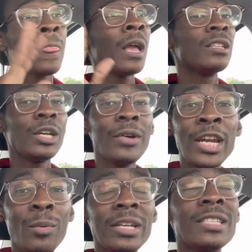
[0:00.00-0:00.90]
So
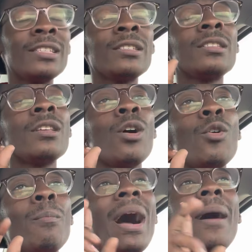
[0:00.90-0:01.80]
anyways,
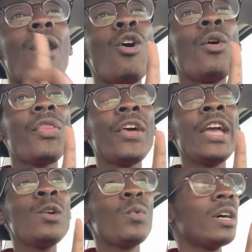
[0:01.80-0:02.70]
so my whole
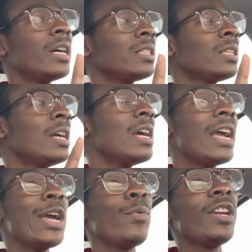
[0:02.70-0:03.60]
thing was,
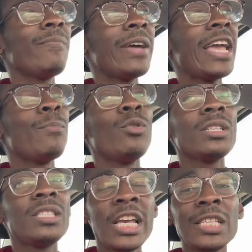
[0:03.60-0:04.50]
it would have made
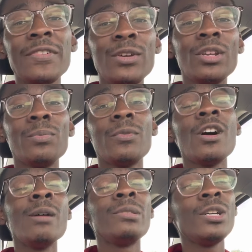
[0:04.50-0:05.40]
more sense for you to
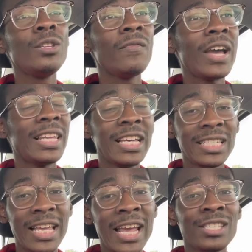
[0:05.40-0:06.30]
come to the
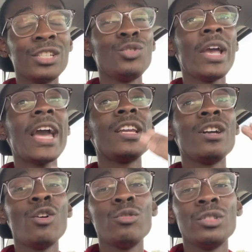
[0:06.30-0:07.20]
valet stand since you had
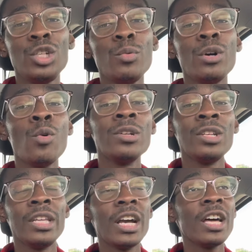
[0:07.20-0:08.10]
to go, you were
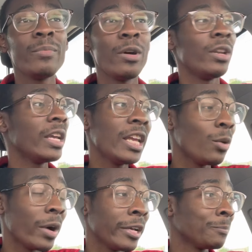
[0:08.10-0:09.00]
going to the other building
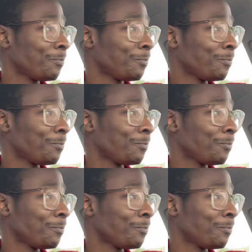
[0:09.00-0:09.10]
anyway.